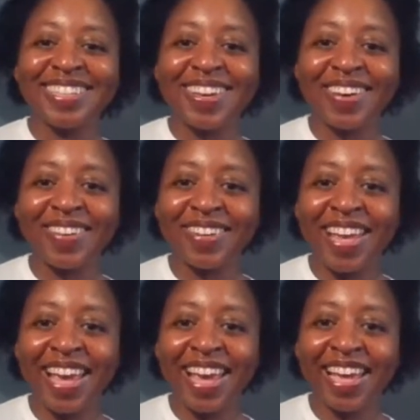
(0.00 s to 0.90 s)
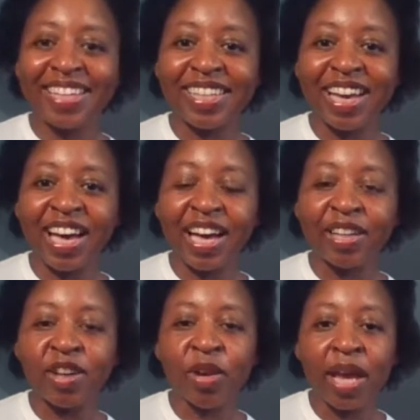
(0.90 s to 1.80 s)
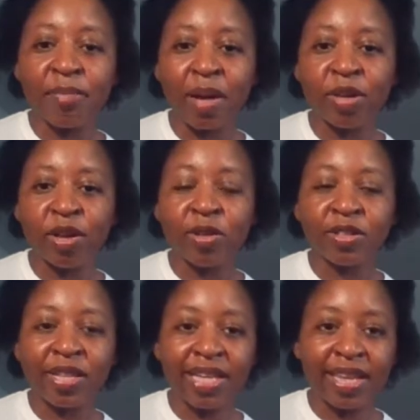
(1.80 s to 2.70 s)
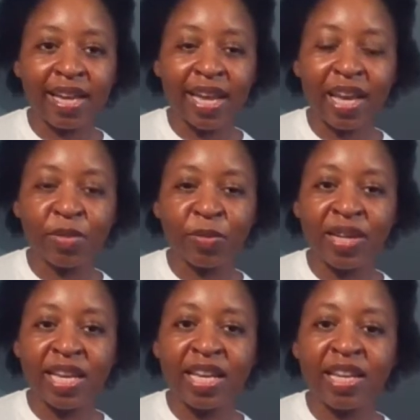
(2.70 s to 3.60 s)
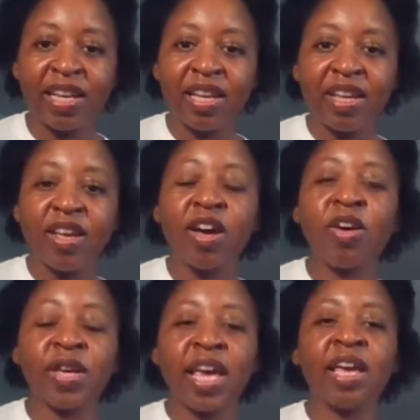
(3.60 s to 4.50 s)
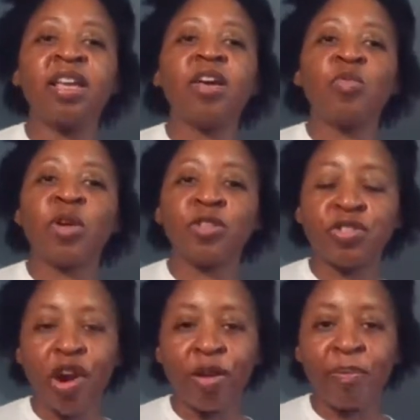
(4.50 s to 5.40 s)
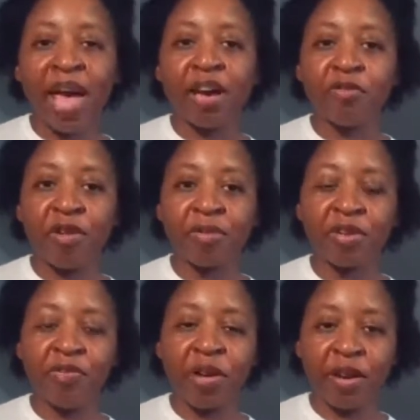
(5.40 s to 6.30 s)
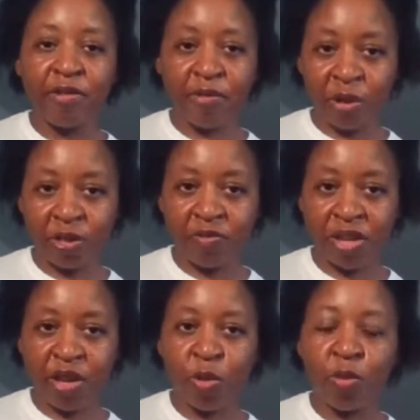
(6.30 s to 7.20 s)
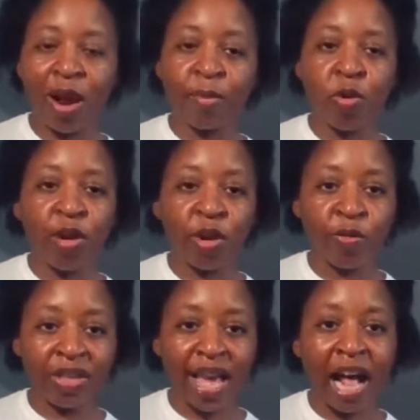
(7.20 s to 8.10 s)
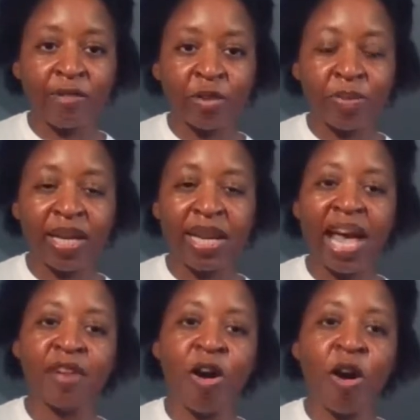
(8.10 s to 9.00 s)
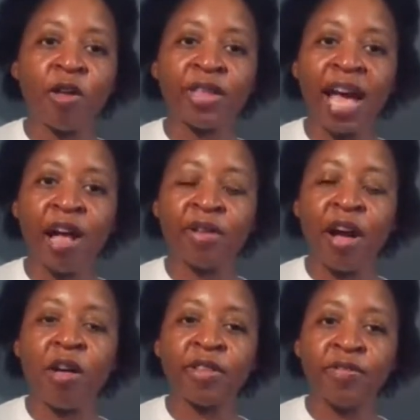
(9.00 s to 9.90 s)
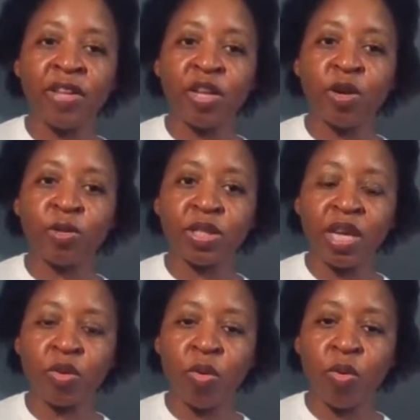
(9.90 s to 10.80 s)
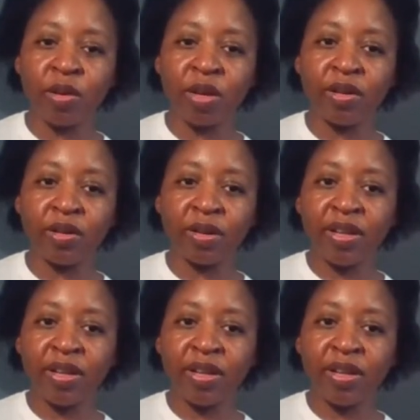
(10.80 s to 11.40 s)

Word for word: so, and uh, okay, Mama Gold says, I can't read. Okay, we'll start back from the very first video where I'm going over the alphabet. I have all the out all the videos in order.